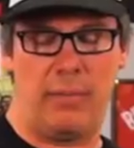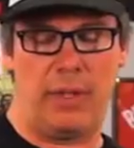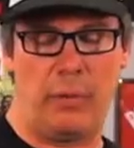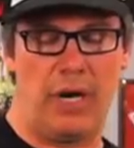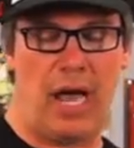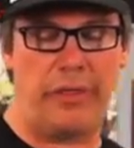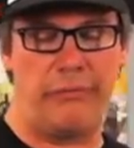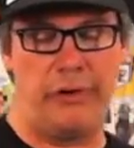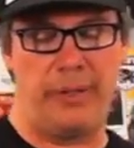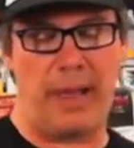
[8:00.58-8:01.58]
we're not
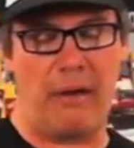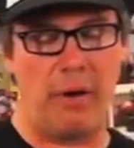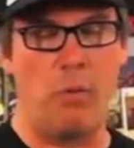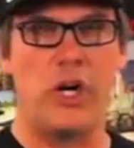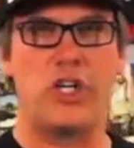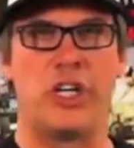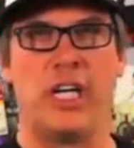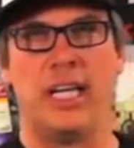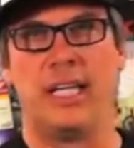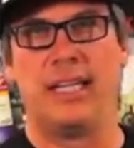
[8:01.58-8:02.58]
thrilled about. We wish
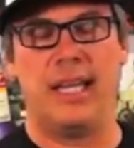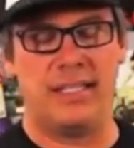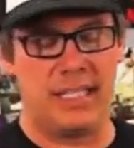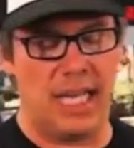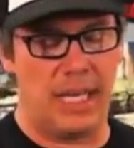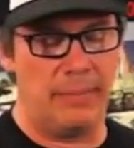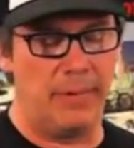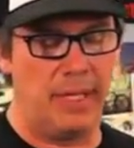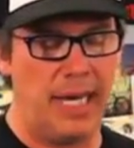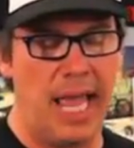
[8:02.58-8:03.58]
that
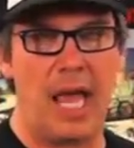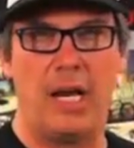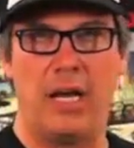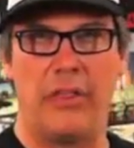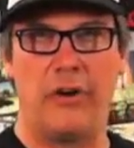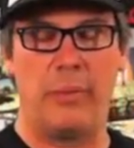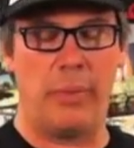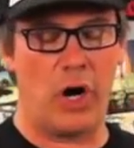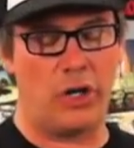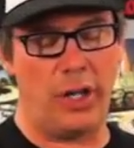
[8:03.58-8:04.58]
it had a third
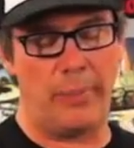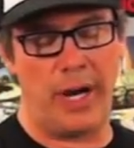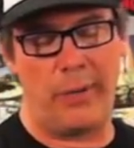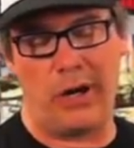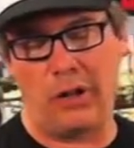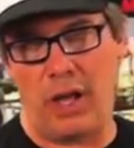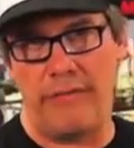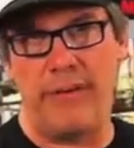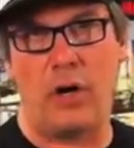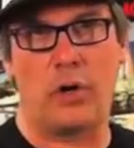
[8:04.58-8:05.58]
buckle up here. We don't
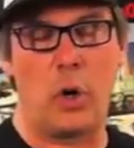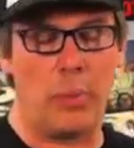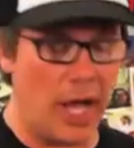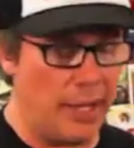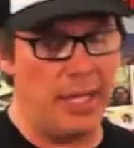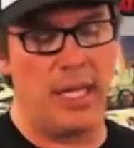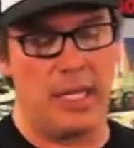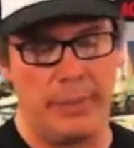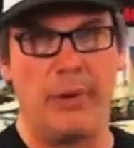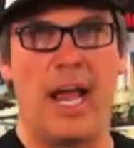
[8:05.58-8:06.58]
love Velcro, but
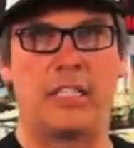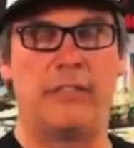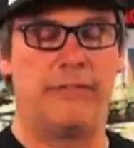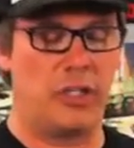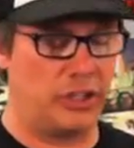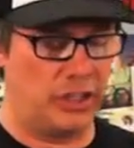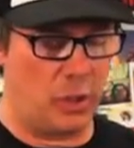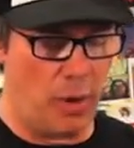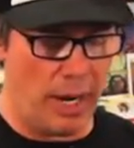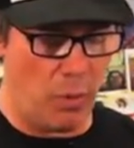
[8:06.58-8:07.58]
the boot actually functions quite